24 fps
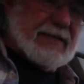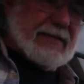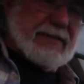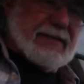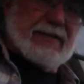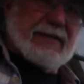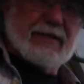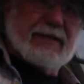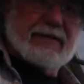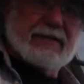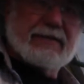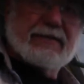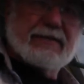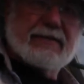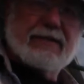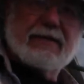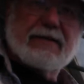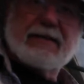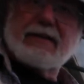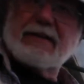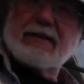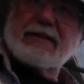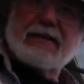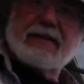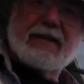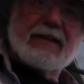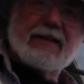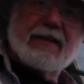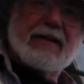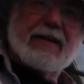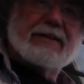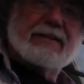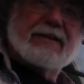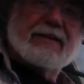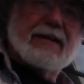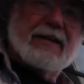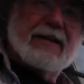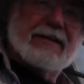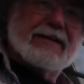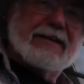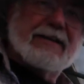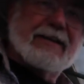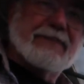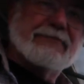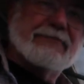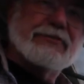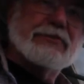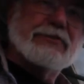and and I like the
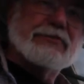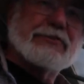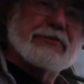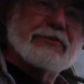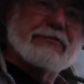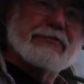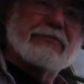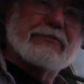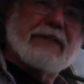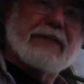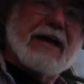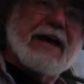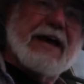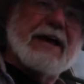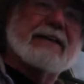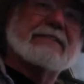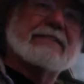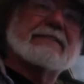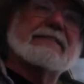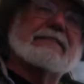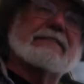idea of using flax